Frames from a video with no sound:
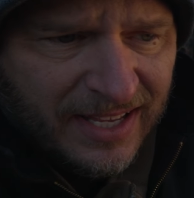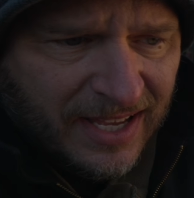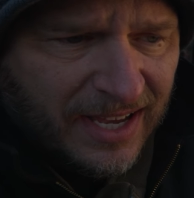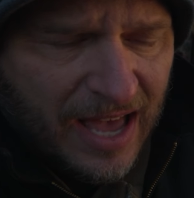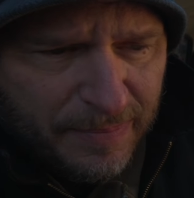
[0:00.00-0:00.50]

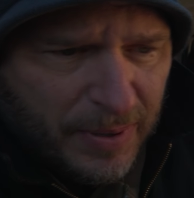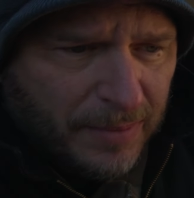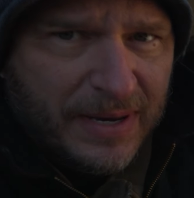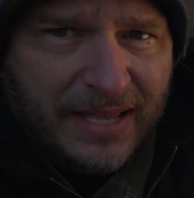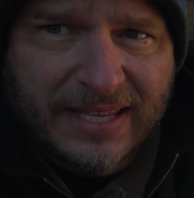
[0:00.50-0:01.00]
I
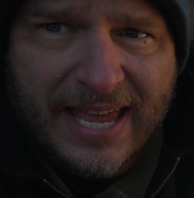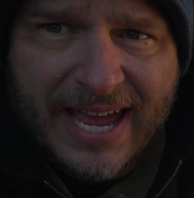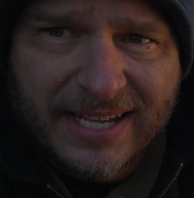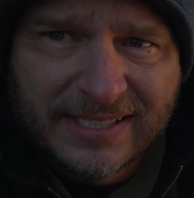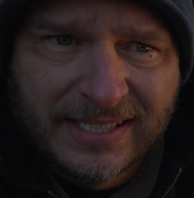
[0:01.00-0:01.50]
pumped out the
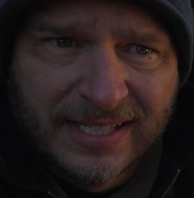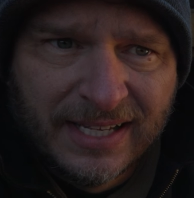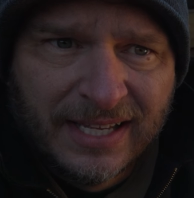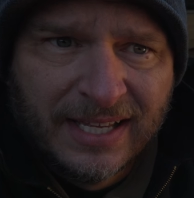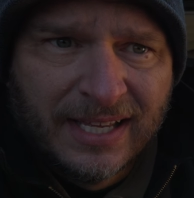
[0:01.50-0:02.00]
gas.
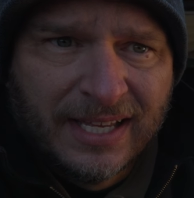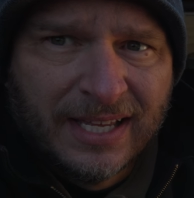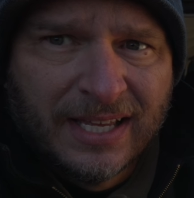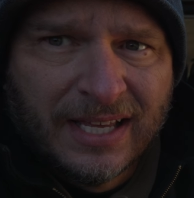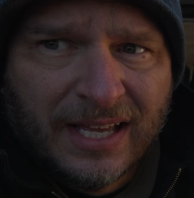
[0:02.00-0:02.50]

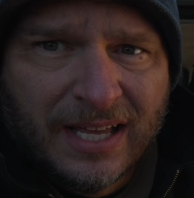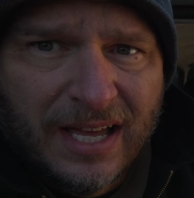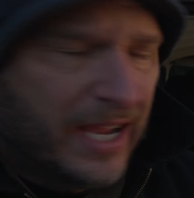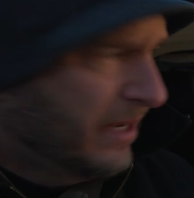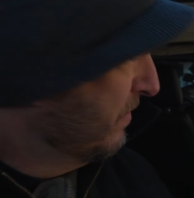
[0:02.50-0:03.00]

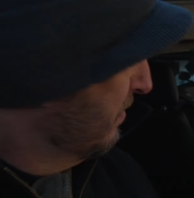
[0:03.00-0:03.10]
I